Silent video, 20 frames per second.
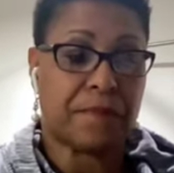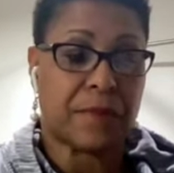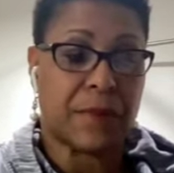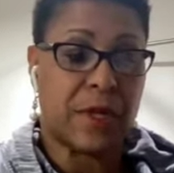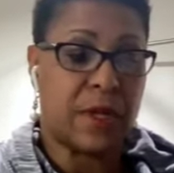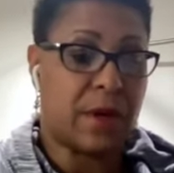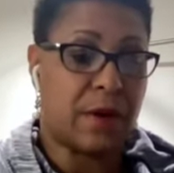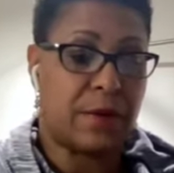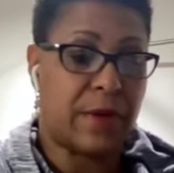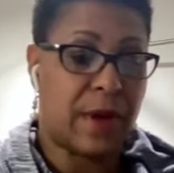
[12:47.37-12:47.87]

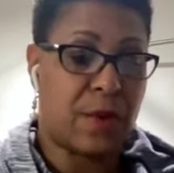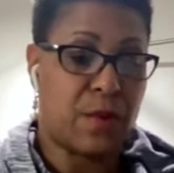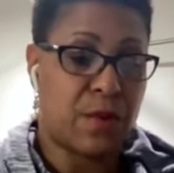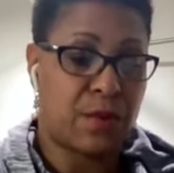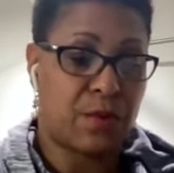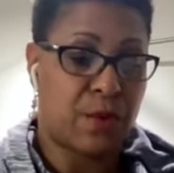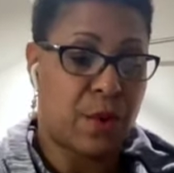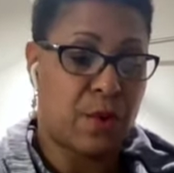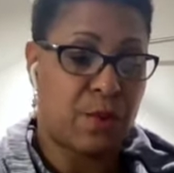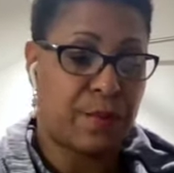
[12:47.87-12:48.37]
They
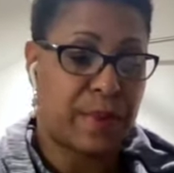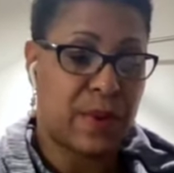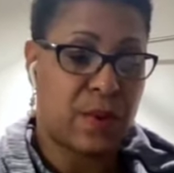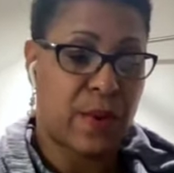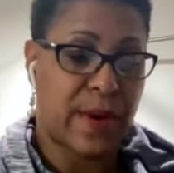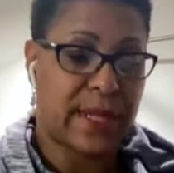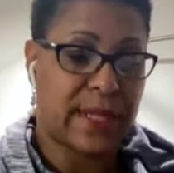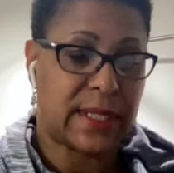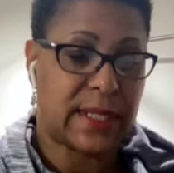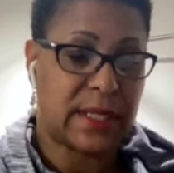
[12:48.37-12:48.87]
won't be
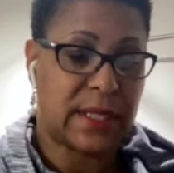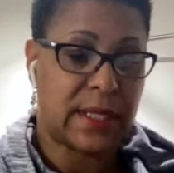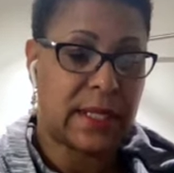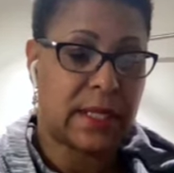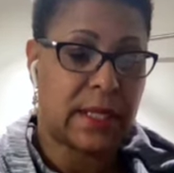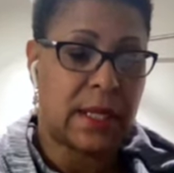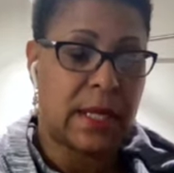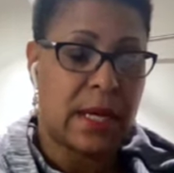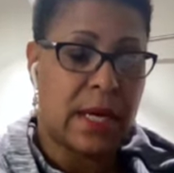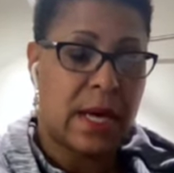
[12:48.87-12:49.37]
wasted,
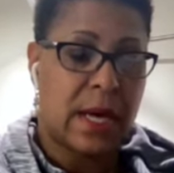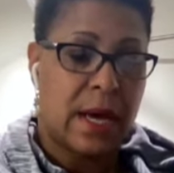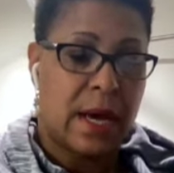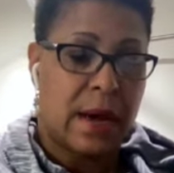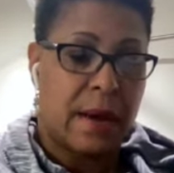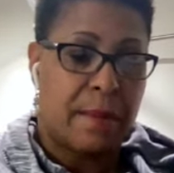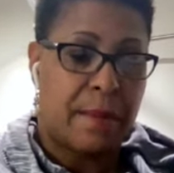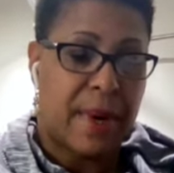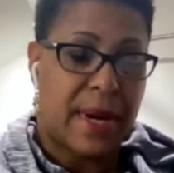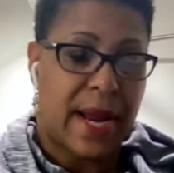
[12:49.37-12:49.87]

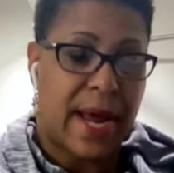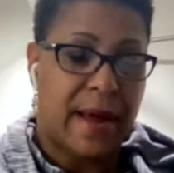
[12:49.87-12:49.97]
but